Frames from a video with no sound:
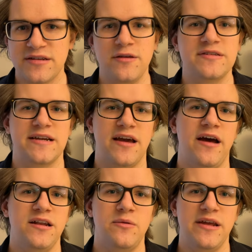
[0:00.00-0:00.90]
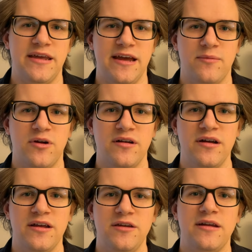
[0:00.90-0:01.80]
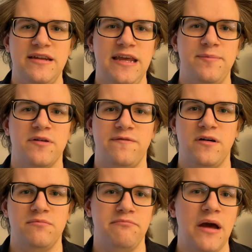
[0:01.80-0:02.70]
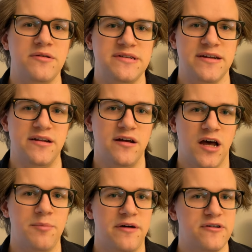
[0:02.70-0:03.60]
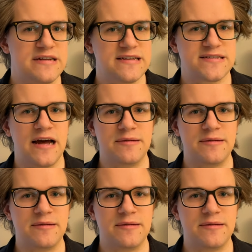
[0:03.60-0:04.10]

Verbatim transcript: using continuity camera, you can keep your phone mounted above your desktop